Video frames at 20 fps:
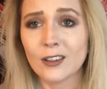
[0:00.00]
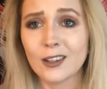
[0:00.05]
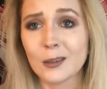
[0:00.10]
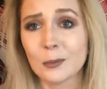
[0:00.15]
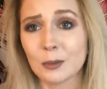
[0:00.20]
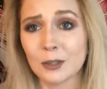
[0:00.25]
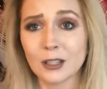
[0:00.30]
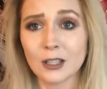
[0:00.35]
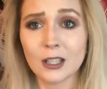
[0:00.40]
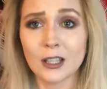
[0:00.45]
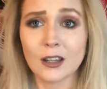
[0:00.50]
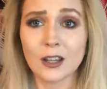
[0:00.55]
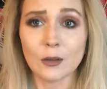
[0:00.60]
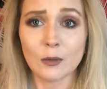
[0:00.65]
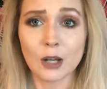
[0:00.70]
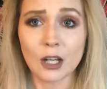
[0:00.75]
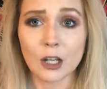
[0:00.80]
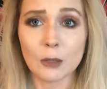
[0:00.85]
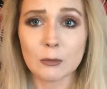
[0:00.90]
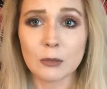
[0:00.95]
typically
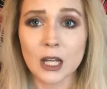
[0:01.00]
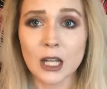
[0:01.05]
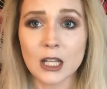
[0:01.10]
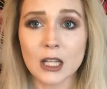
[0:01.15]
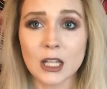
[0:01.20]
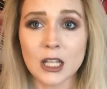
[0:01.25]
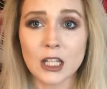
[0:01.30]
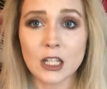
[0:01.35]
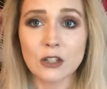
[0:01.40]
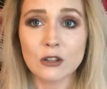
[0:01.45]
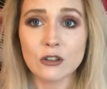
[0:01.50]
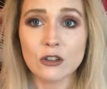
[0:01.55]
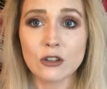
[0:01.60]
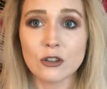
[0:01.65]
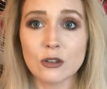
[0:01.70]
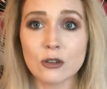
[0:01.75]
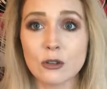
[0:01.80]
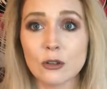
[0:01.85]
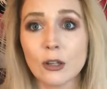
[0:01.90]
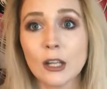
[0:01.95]
they recommend that you
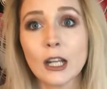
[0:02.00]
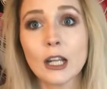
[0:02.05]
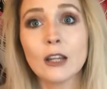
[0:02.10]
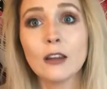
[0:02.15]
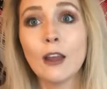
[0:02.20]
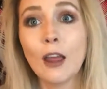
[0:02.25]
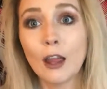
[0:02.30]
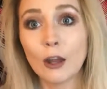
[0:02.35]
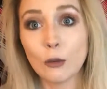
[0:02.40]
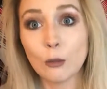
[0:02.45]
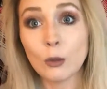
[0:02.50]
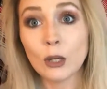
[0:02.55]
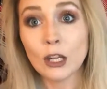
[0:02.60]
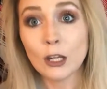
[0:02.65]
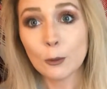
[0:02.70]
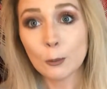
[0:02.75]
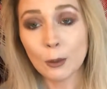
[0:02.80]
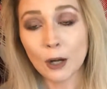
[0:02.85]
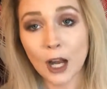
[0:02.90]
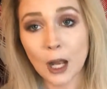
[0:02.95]
do like a 10
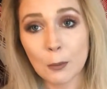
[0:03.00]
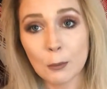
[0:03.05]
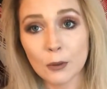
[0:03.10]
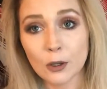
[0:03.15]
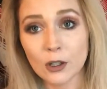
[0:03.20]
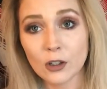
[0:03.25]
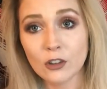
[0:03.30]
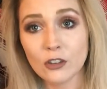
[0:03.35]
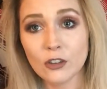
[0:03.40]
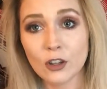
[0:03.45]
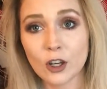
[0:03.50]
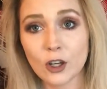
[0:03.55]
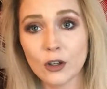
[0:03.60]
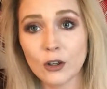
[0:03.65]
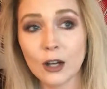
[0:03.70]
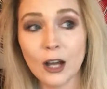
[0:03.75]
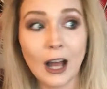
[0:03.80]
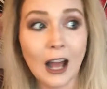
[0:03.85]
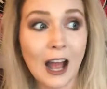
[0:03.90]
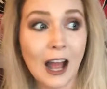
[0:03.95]
week prep or
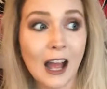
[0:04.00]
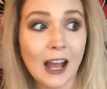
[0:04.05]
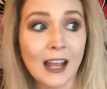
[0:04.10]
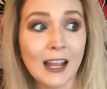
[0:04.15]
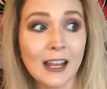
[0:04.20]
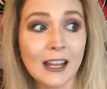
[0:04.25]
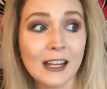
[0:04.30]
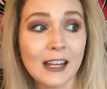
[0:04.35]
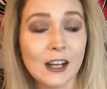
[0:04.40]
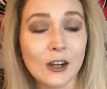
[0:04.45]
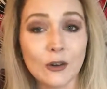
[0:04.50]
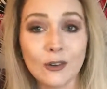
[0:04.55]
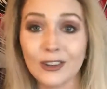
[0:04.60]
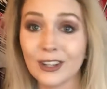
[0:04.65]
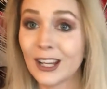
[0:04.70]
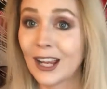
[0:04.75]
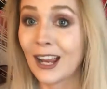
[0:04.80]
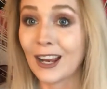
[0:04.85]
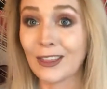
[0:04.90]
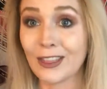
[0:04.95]
so. I
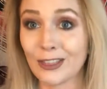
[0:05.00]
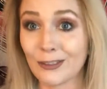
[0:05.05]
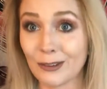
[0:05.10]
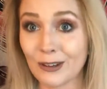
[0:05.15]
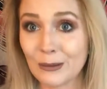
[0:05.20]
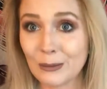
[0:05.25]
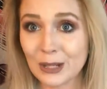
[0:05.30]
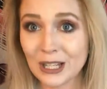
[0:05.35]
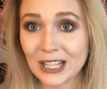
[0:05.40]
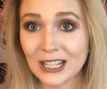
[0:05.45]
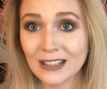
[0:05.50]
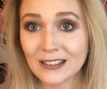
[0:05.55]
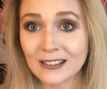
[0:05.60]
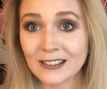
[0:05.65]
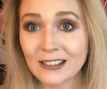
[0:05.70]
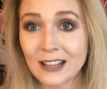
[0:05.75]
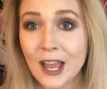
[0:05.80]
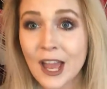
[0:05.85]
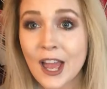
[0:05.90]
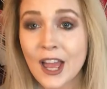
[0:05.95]
only had three
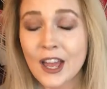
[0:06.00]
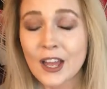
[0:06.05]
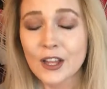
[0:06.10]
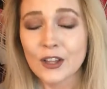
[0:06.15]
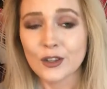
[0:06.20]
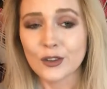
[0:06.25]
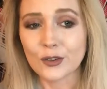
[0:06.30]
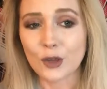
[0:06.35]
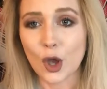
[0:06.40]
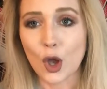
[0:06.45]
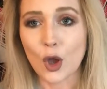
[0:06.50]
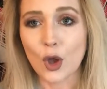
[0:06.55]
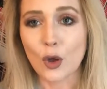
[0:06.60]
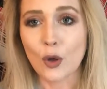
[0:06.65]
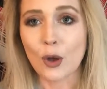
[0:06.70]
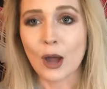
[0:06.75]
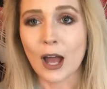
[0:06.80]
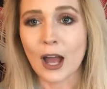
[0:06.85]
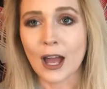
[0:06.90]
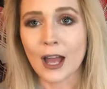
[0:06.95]
weeks.
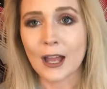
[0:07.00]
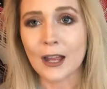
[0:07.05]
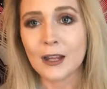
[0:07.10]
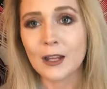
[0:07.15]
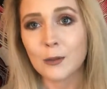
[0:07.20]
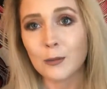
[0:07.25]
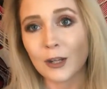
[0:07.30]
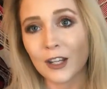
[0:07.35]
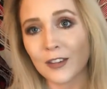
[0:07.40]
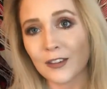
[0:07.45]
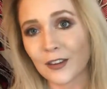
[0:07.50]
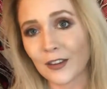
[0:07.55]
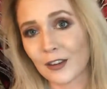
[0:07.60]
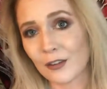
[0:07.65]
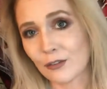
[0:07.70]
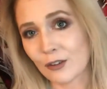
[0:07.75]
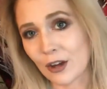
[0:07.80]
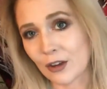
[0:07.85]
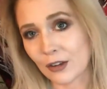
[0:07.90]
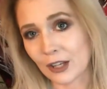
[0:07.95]
So I
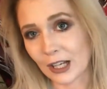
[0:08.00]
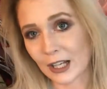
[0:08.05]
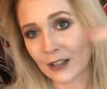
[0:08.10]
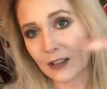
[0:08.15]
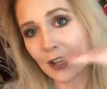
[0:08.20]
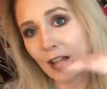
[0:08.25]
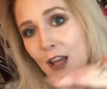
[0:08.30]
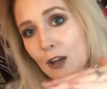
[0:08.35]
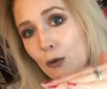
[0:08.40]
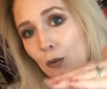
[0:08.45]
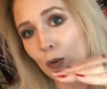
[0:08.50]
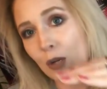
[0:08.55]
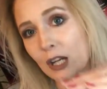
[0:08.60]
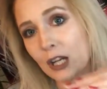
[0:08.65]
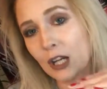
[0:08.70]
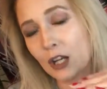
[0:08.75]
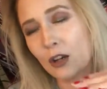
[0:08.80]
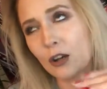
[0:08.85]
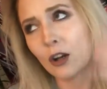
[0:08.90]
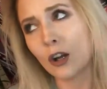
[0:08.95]
basically found like a 10
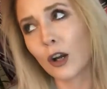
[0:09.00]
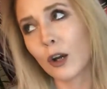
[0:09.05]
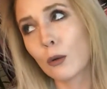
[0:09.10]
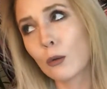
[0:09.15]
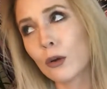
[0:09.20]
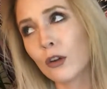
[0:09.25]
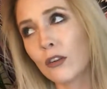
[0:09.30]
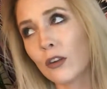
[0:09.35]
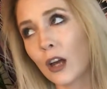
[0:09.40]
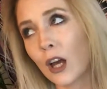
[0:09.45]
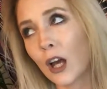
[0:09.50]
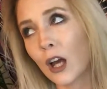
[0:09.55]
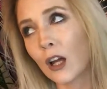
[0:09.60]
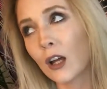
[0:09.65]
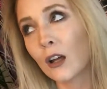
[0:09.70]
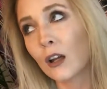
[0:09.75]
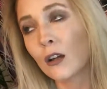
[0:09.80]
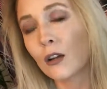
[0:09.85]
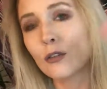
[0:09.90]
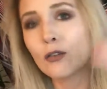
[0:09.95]
week, or it was
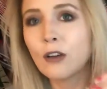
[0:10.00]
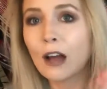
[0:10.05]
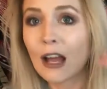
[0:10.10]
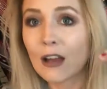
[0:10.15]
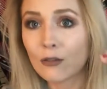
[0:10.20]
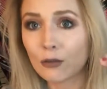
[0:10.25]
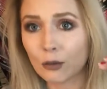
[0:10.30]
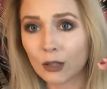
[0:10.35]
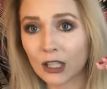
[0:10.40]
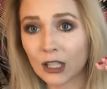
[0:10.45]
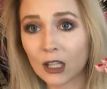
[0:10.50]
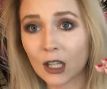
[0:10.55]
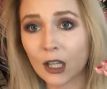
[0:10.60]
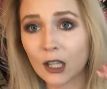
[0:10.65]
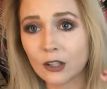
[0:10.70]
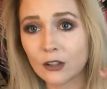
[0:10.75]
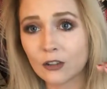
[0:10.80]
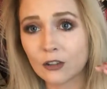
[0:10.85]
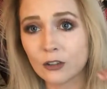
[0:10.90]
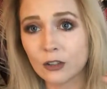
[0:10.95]
a five week
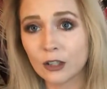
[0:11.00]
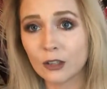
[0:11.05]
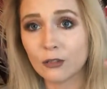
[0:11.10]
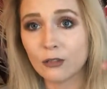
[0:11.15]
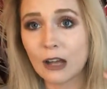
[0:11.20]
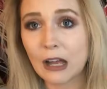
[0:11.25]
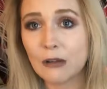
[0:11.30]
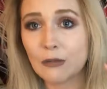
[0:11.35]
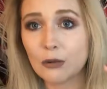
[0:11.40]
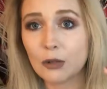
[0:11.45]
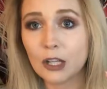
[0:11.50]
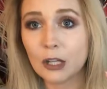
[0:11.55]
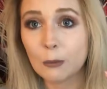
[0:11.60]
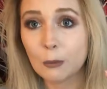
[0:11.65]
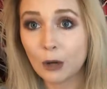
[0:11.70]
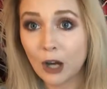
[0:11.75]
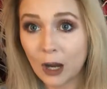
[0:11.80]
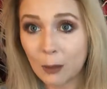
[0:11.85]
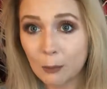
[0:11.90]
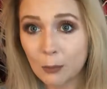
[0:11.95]
actually, five
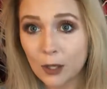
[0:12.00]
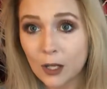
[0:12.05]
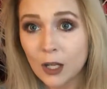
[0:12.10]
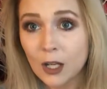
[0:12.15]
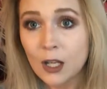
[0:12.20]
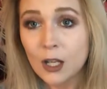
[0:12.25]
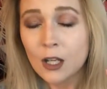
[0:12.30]
week prep